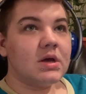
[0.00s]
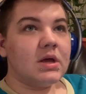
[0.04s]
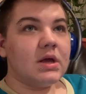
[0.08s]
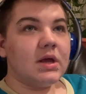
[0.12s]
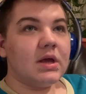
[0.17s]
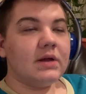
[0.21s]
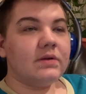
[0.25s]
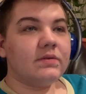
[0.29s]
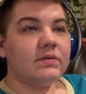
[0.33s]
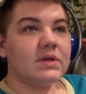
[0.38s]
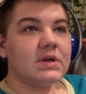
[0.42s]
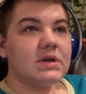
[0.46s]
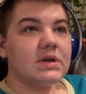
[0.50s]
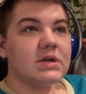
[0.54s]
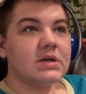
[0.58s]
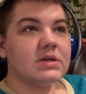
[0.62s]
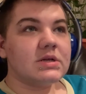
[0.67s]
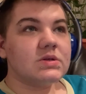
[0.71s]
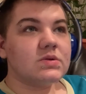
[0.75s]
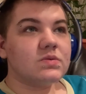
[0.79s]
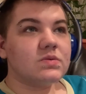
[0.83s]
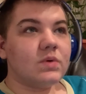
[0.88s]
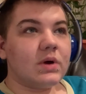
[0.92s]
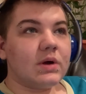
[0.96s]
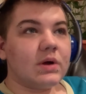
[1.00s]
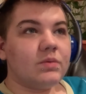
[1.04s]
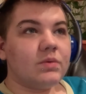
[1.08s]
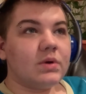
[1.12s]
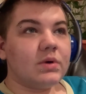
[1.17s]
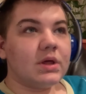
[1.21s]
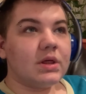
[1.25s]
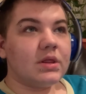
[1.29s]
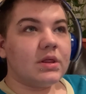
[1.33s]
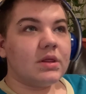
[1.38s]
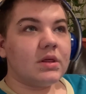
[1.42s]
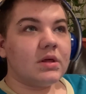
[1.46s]
If they just went
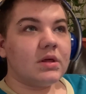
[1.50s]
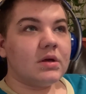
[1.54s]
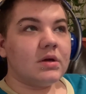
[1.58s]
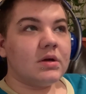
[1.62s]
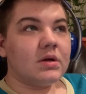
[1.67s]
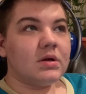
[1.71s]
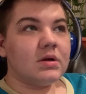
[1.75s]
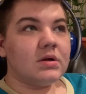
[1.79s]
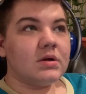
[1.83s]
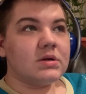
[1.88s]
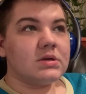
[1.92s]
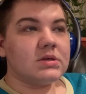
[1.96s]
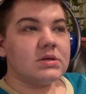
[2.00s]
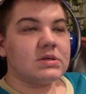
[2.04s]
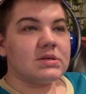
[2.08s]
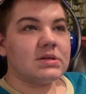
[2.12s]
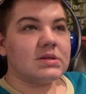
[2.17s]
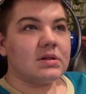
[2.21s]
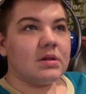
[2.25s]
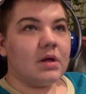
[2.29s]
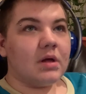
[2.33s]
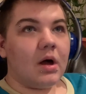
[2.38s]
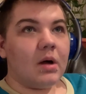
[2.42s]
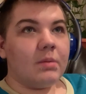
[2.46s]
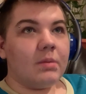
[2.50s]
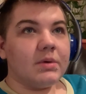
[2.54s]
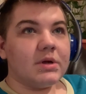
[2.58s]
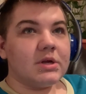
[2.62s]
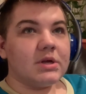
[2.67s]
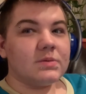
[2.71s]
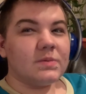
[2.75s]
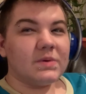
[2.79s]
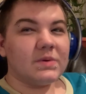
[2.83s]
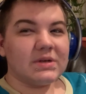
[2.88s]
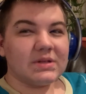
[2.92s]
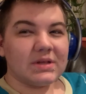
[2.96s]
with slobbish,
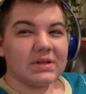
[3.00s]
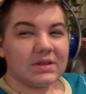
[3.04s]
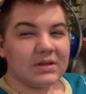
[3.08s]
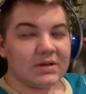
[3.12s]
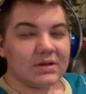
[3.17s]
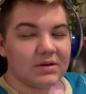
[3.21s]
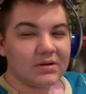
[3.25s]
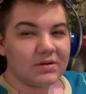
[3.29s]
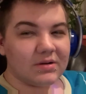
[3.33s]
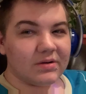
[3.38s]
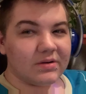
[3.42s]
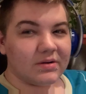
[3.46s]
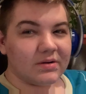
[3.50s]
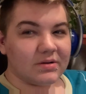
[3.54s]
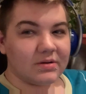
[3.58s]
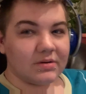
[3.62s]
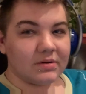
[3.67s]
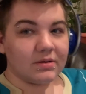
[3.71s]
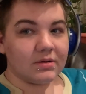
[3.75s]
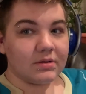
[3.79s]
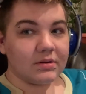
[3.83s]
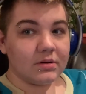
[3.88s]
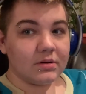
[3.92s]
because I think her